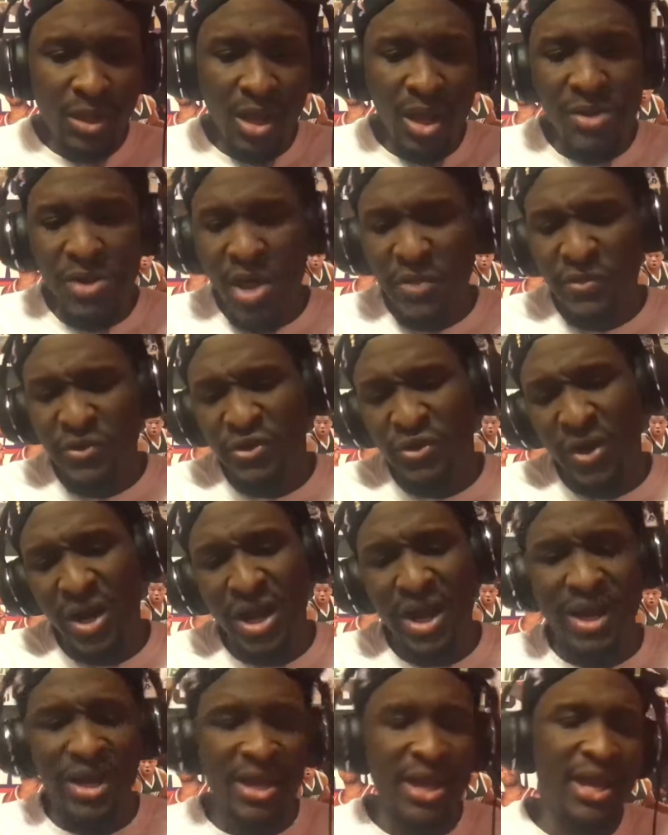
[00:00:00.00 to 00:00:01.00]
Another
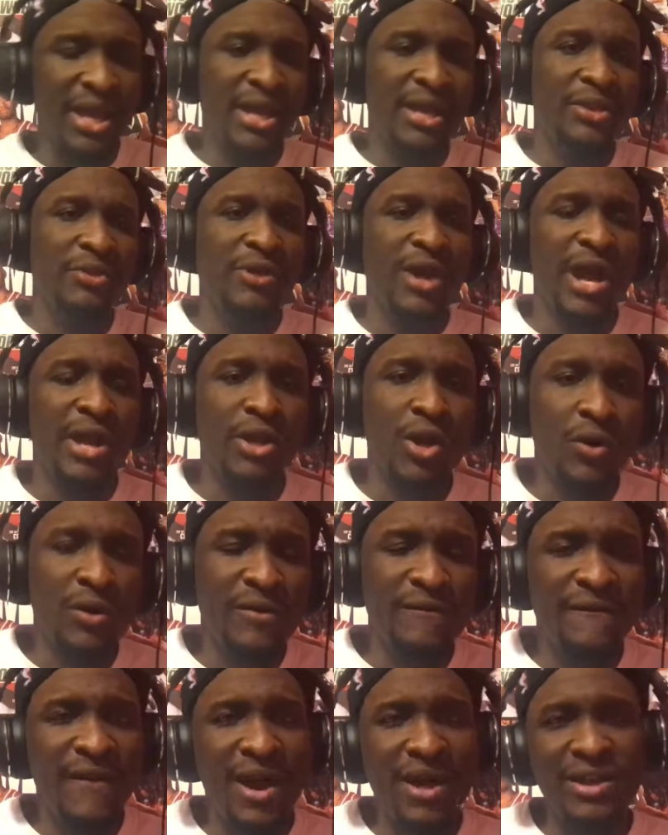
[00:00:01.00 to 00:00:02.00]
trade, you had
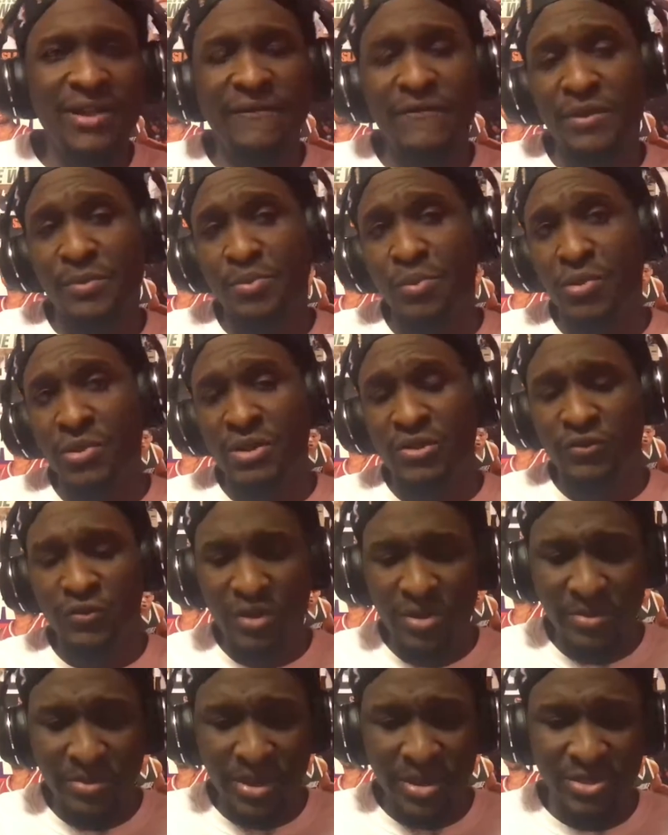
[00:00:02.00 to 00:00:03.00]
Noah Vonleh for the Portland
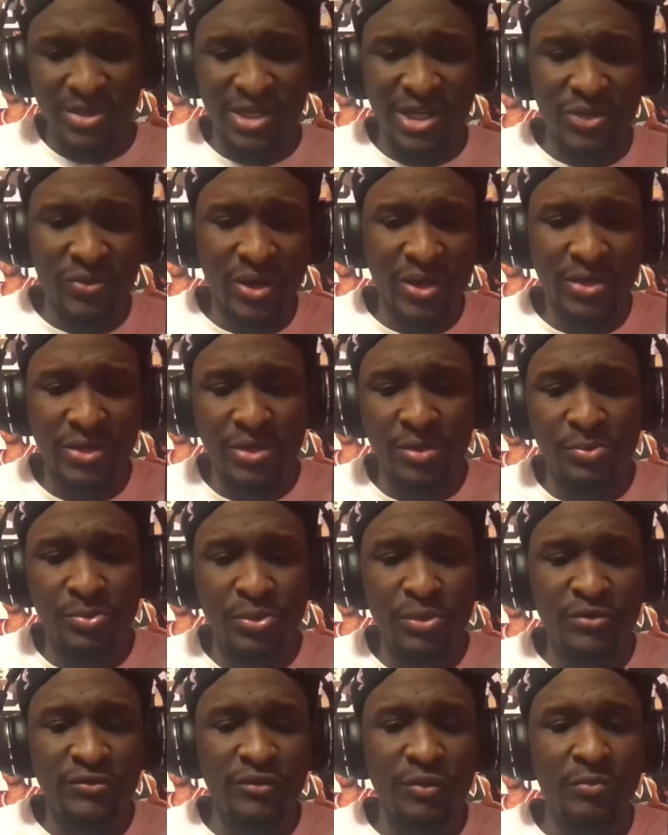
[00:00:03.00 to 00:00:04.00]
Trailblazers to get traded to the
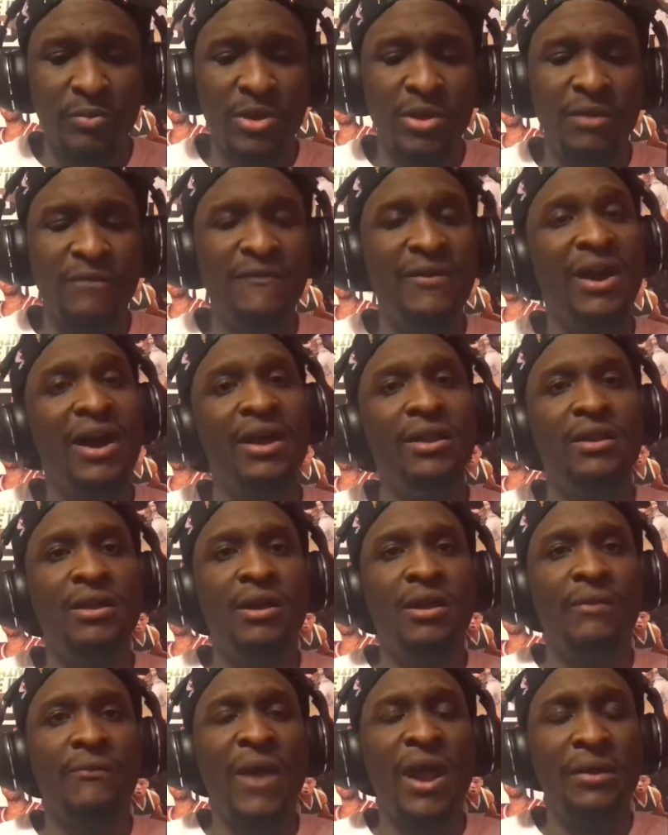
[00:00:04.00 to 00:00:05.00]
Bulls with Milovan
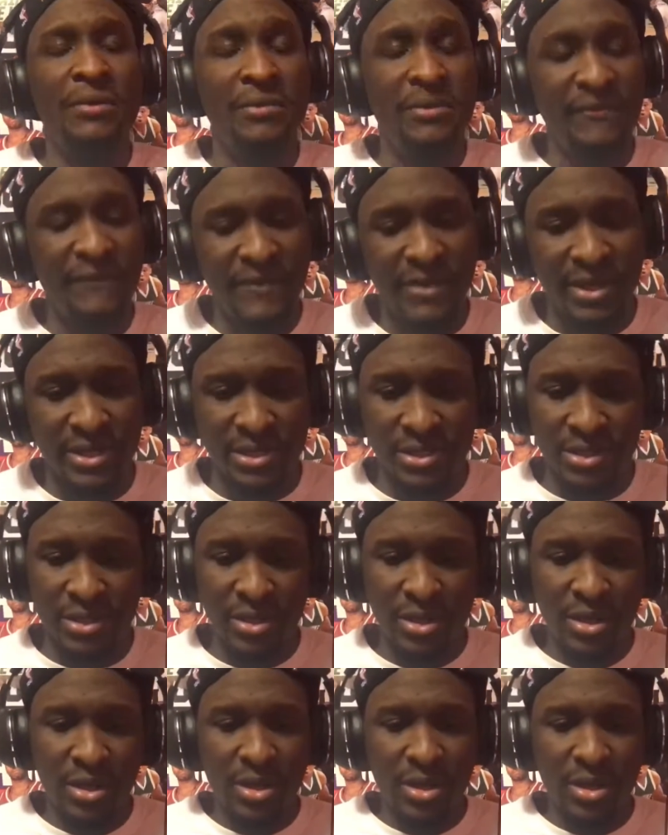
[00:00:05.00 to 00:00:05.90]
Radovanovic.